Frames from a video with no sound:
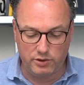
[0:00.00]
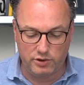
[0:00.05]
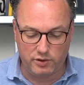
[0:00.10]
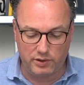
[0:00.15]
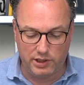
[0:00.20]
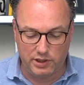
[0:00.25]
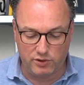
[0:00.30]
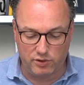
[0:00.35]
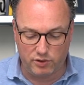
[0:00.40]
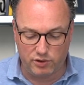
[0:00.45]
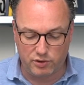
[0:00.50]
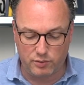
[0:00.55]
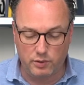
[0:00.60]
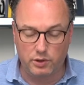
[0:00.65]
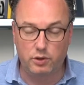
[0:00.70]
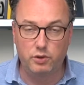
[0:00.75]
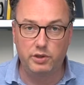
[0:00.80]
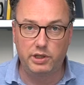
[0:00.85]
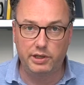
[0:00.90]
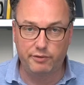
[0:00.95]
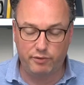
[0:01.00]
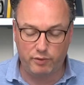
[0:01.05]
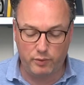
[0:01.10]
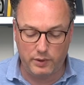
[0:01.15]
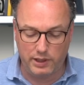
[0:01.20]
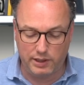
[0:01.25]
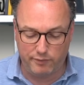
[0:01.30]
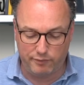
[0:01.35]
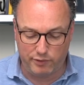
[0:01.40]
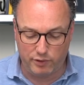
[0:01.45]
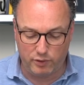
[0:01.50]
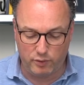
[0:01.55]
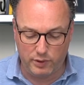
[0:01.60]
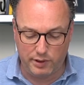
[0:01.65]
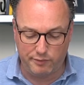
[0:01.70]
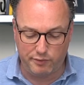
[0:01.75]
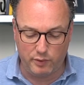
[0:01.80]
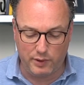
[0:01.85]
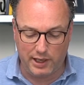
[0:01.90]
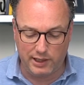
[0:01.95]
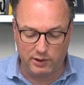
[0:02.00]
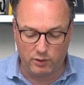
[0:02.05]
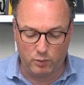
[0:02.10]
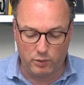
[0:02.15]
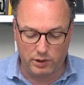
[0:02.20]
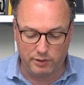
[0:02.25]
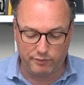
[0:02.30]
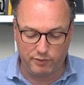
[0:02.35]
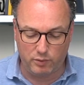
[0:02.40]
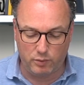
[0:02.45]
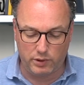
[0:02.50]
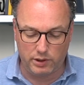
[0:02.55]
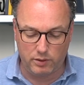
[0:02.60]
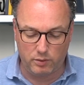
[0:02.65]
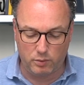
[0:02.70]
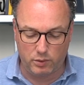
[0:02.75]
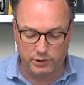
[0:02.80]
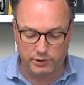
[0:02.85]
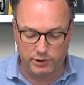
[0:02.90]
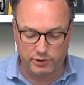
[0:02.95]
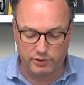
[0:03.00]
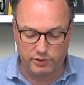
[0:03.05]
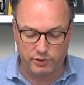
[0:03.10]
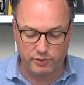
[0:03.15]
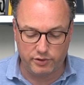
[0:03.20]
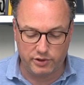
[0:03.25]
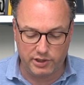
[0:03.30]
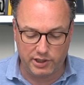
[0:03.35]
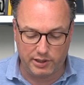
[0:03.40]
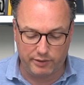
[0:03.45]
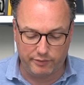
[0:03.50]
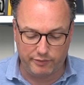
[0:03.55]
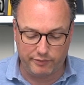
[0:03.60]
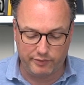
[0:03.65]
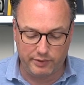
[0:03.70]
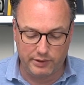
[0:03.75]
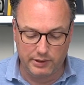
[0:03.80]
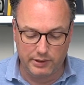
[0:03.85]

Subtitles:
so that's also a good giveaway if you handle one of the watches yourself.